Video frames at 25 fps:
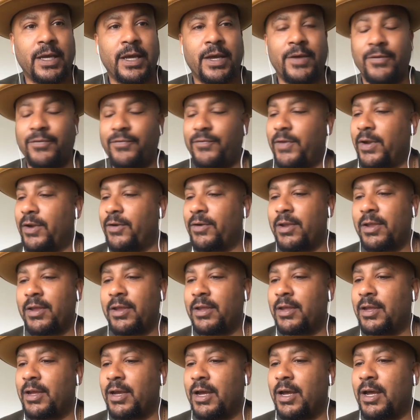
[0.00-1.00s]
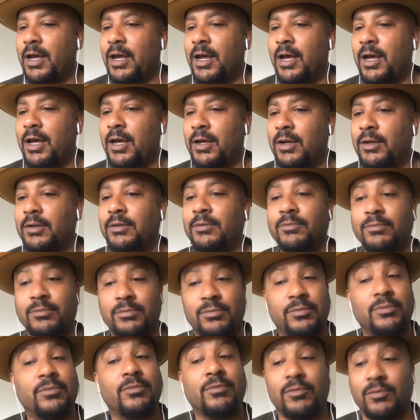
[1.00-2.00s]
very uh,
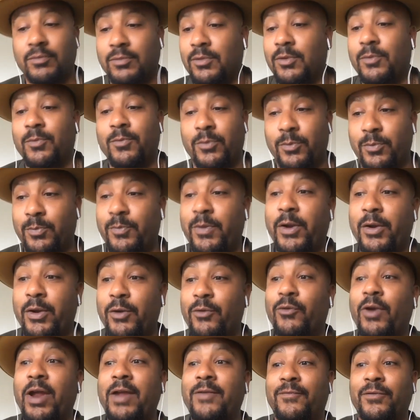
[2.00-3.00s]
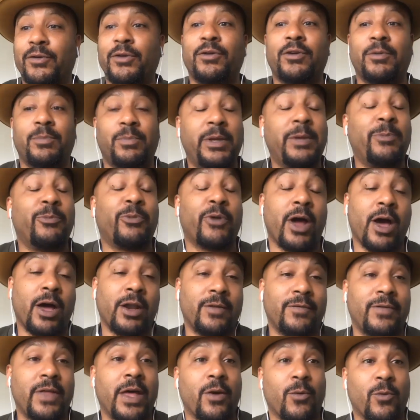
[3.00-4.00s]
very right for you to be proud
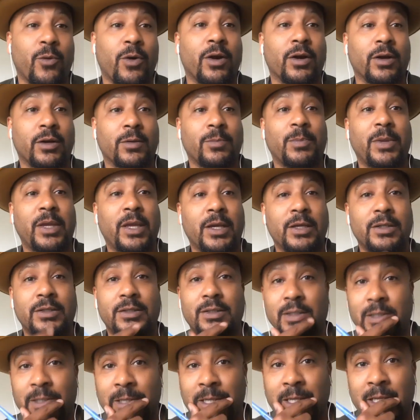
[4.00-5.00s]
of that work because